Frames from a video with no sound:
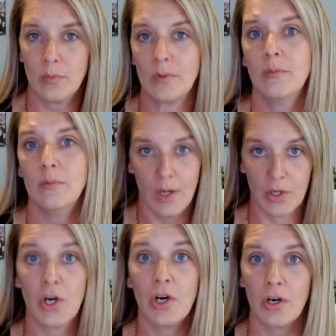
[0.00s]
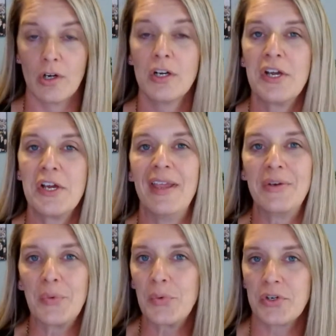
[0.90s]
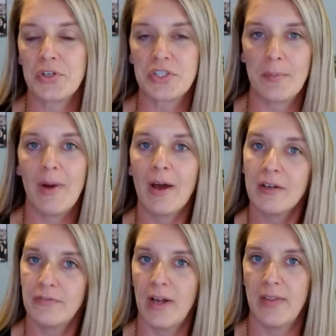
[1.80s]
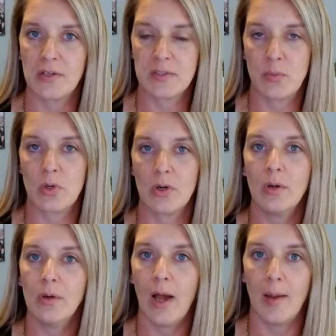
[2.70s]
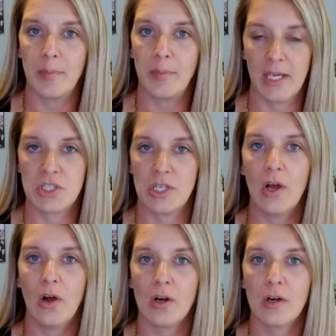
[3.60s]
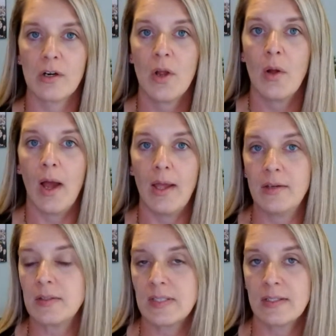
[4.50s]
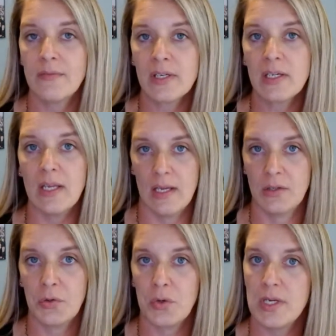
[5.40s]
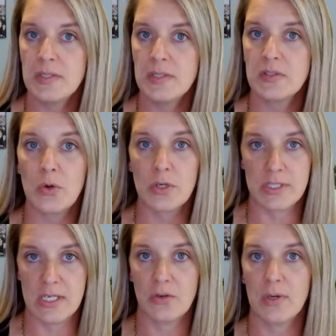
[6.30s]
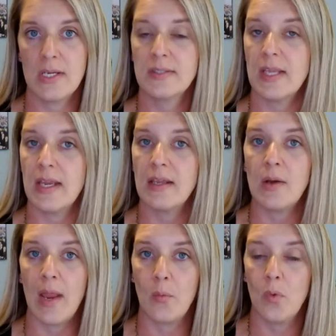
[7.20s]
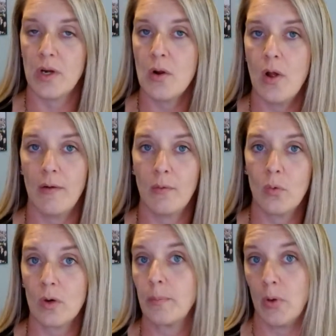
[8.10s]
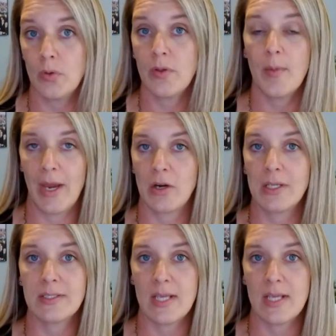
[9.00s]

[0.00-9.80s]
occur in order to modify that child support obligation are a significant increase or decrease in one or both of the parents'